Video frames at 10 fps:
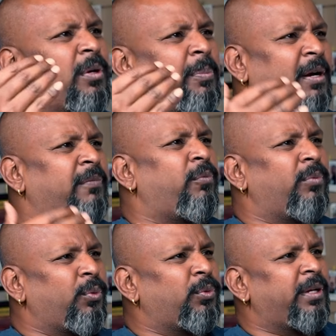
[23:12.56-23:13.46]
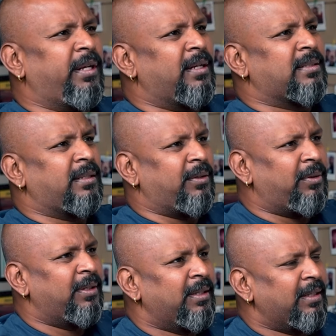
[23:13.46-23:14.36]
over a period of 2-3 years,
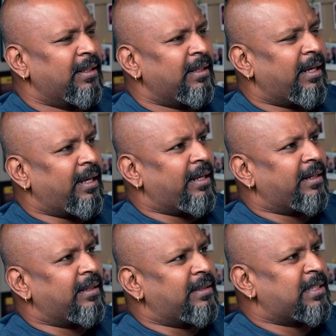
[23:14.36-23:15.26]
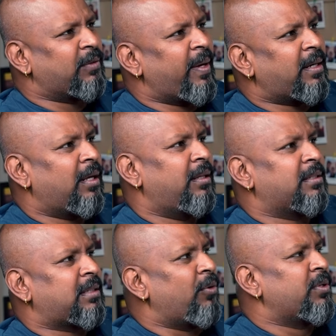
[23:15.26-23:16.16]
and this is where
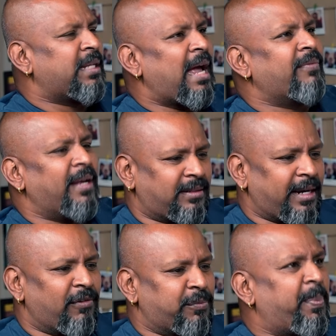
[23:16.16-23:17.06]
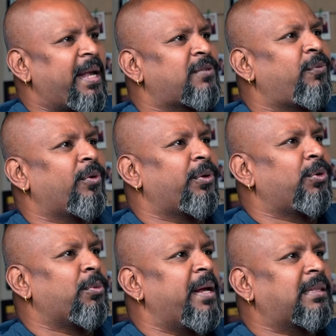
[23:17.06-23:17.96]
the salons have that kind of space for
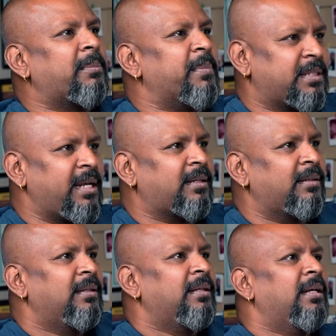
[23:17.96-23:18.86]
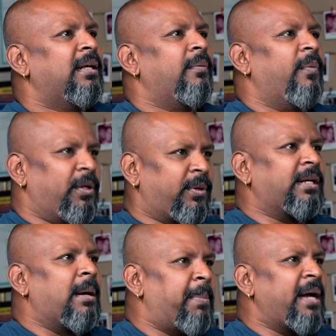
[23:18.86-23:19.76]
you to make that mistake, where you
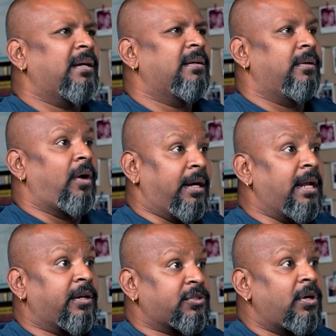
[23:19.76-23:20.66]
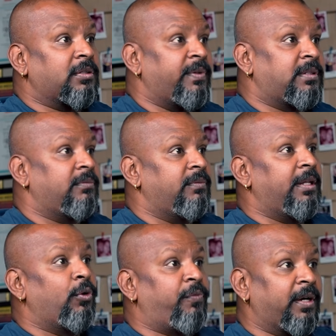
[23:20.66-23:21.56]
can come back, unlike restaurants which
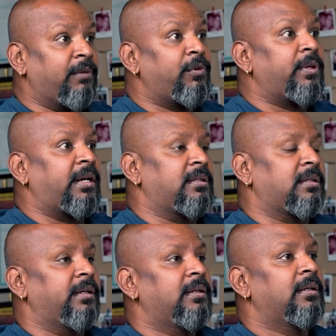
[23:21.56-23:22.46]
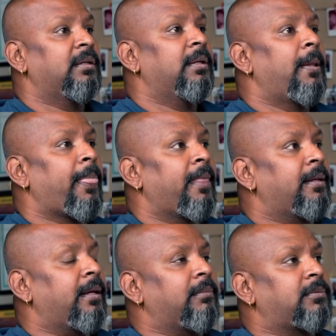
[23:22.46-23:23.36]
they don't forgive you that easily. Yeah,